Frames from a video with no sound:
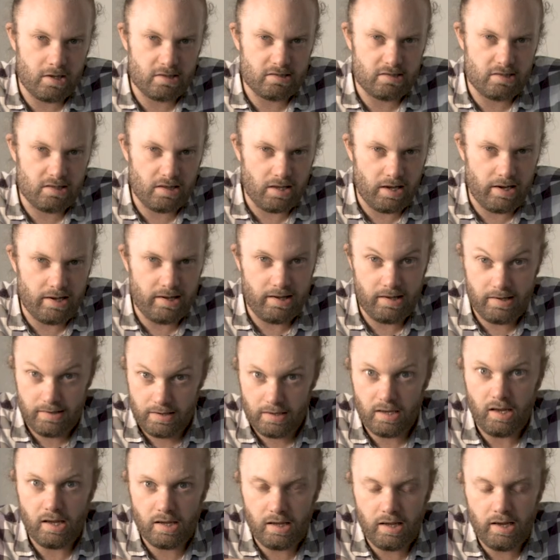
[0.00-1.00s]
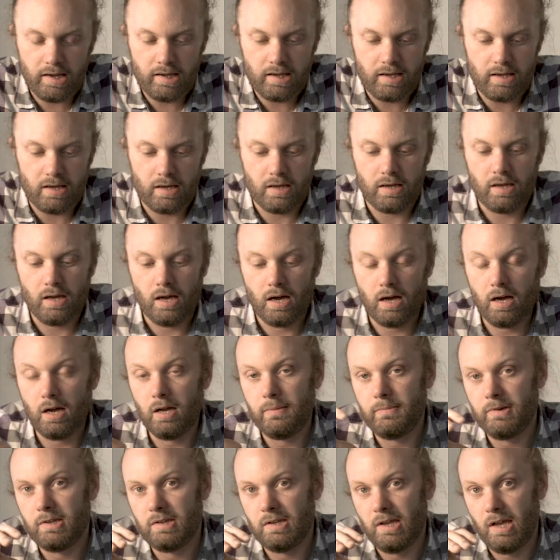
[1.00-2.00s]
much like a Leica.
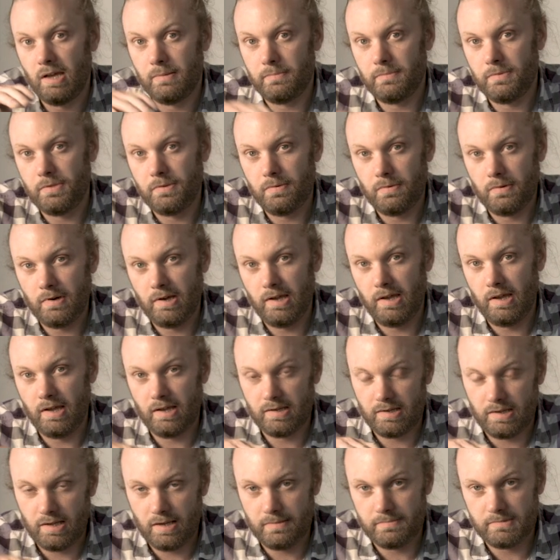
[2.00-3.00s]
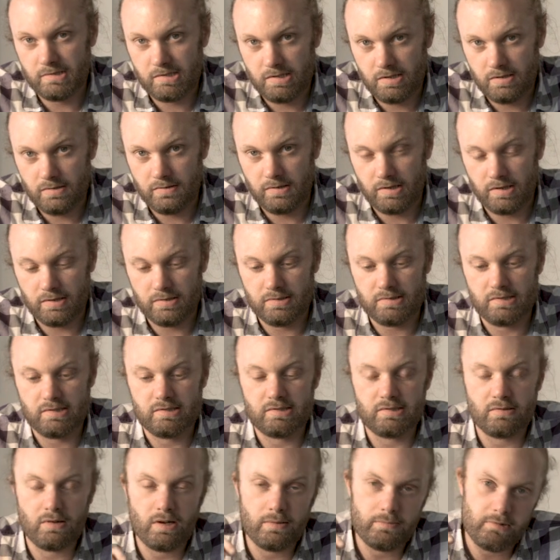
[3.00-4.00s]
I'm an M3 and an M2
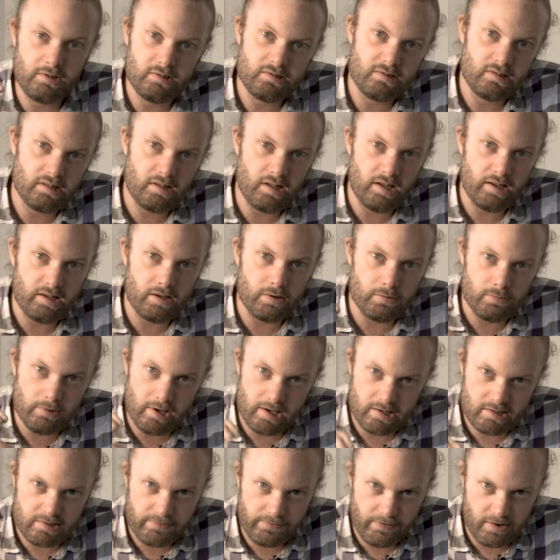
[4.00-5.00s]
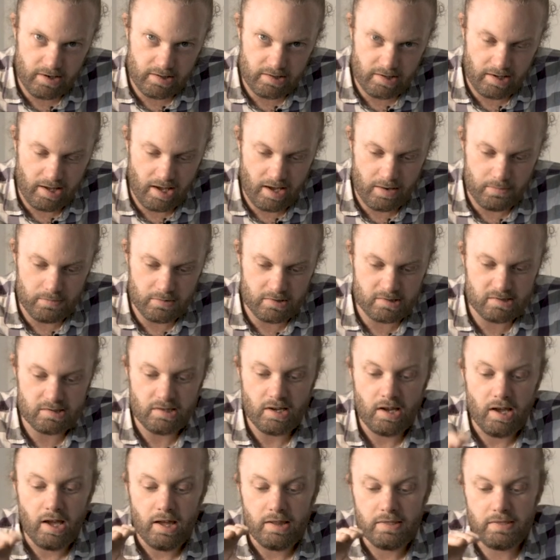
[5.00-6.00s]
user, so I'm used to Leica rangefinder
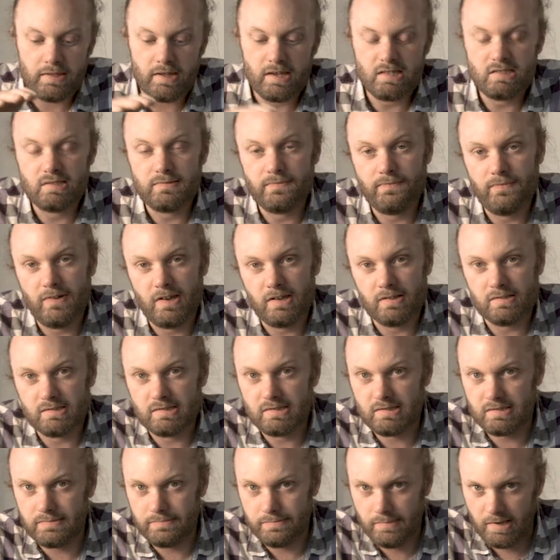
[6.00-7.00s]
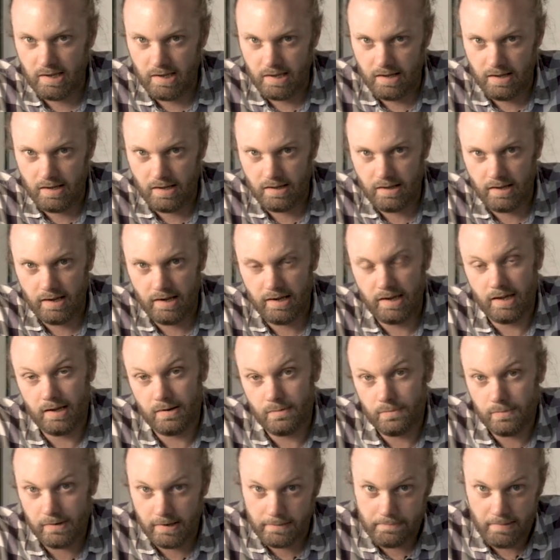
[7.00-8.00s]
cameras. This feels to me like
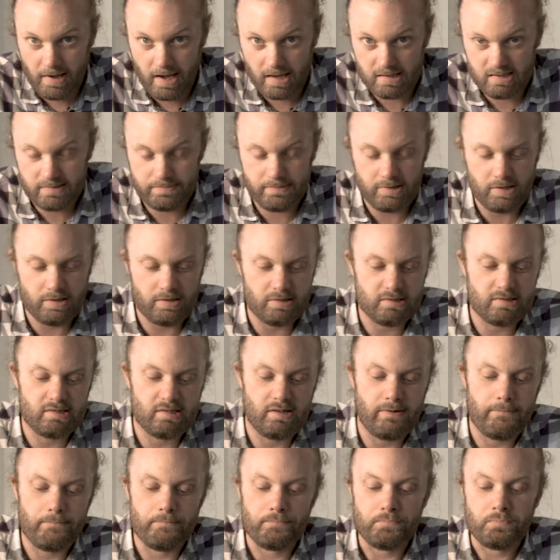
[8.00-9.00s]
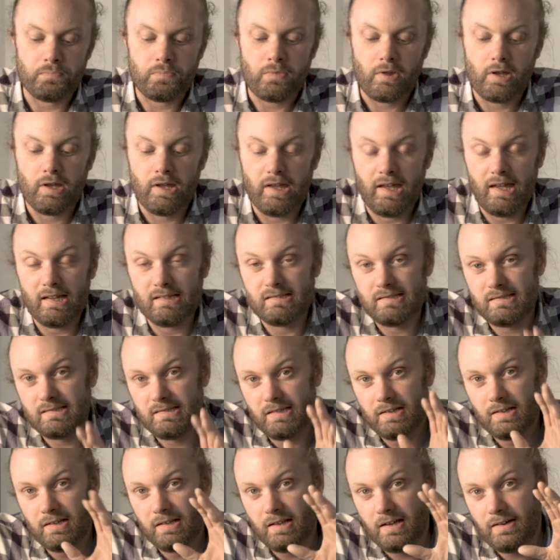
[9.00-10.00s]
a rebadged Minolta. It's
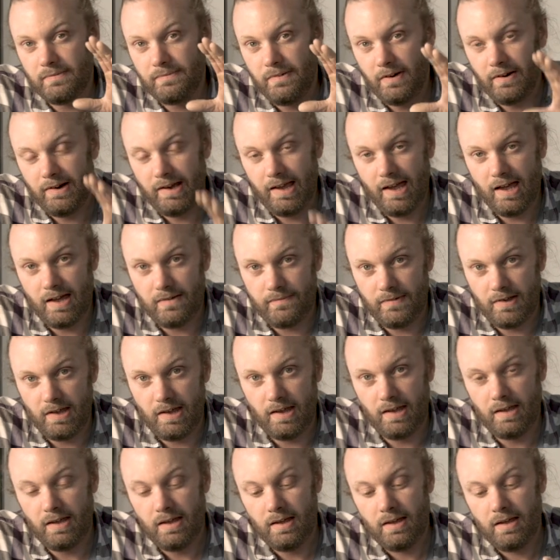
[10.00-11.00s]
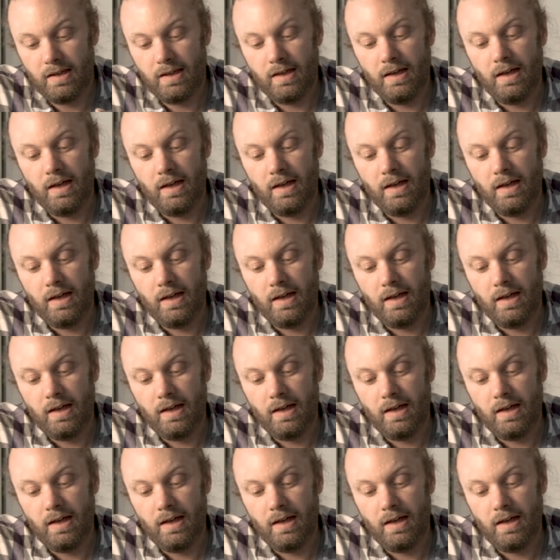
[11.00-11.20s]
still a very heavy,